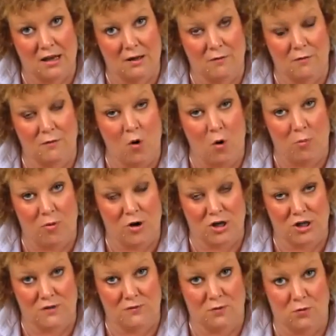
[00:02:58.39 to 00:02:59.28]
for
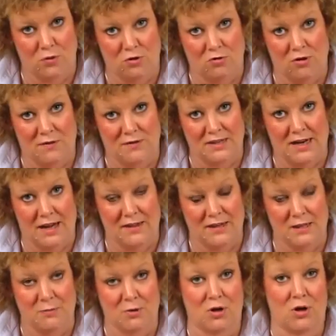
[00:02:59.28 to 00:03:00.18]
precious photographs like
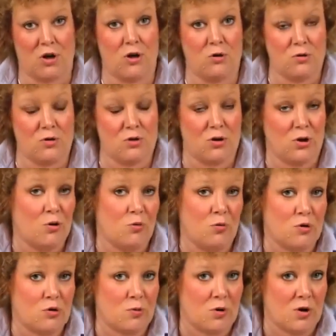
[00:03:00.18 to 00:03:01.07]
this, because who
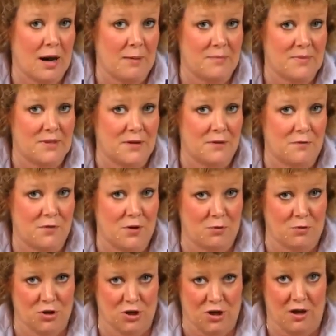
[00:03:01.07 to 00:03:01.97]
knows what happens in the
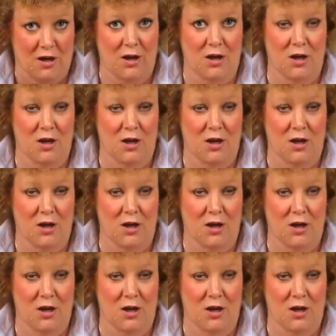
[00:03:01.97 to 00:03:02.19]
future.